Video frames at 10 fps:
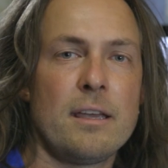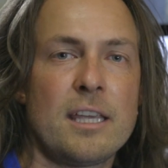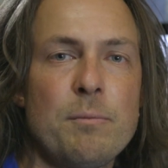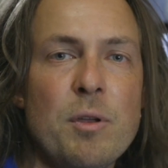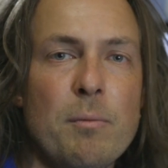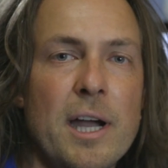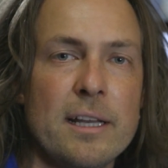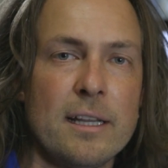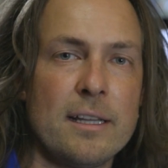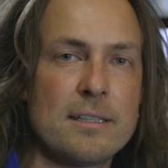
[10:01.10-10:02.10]
Keep in
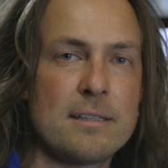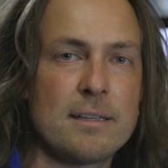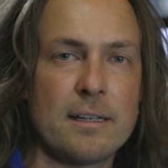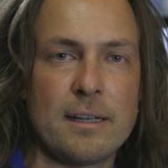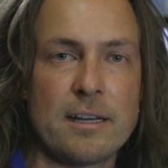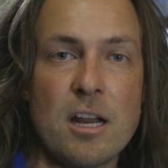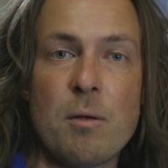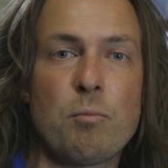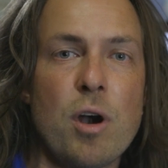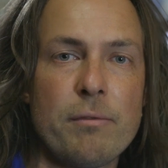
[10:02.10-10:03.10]
mind that this is a
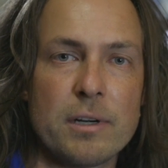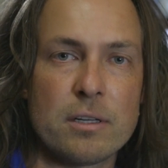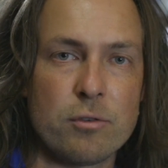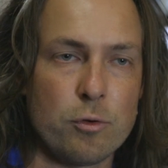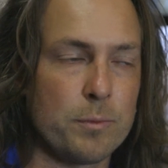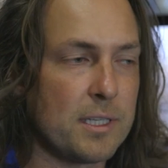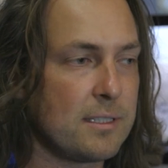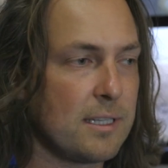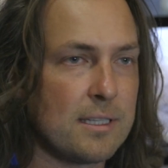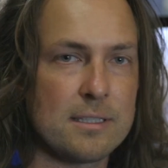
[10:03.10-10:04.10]
nonprofit group.
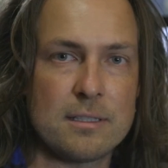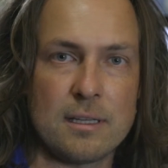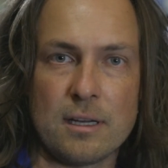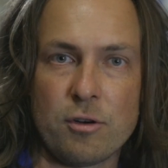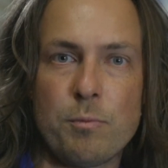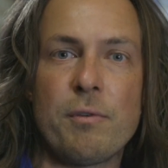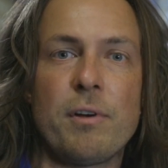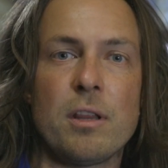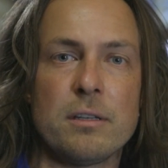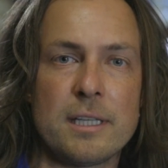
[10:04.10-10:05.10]
This is a group of
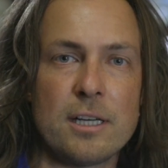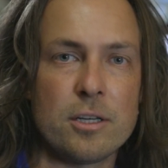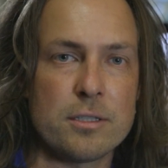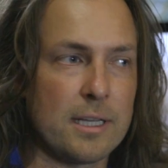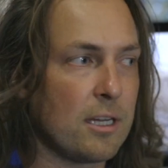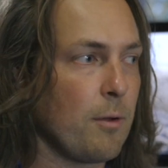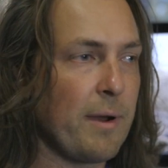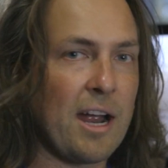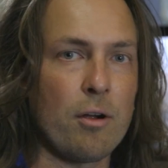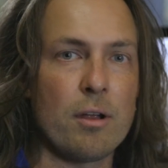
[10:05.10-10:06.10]
volunteers that come
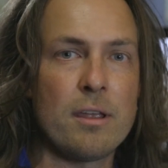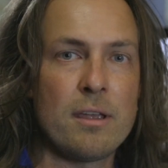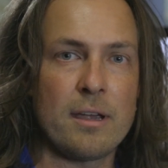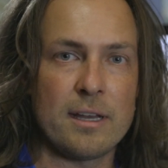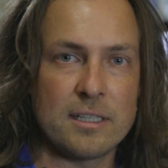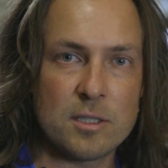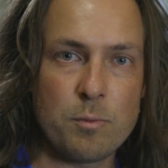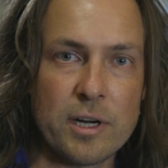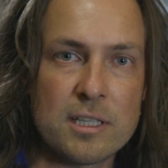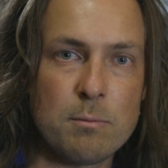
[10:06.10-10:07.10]
out and just
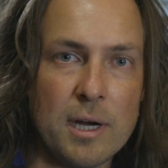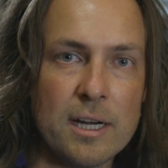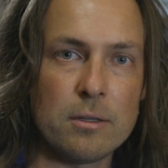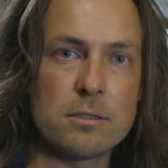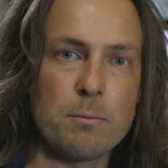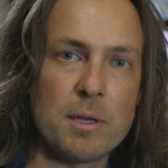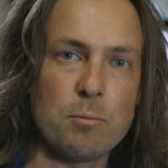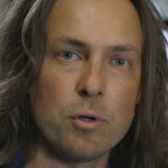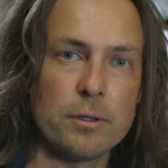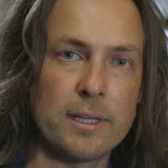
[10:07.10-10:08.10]
bring smiles to
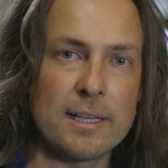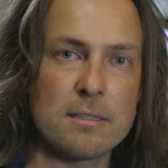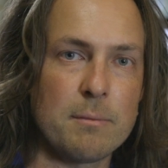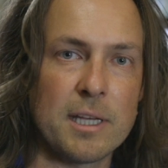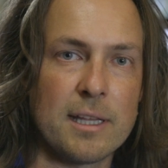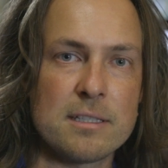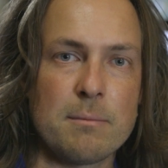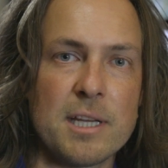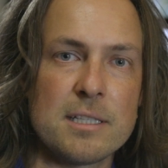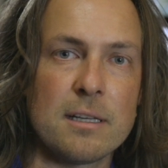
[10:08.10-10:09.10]
people. That to me, that's
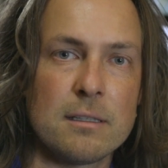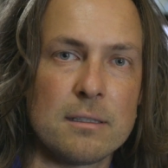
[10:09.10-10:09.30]
amazing.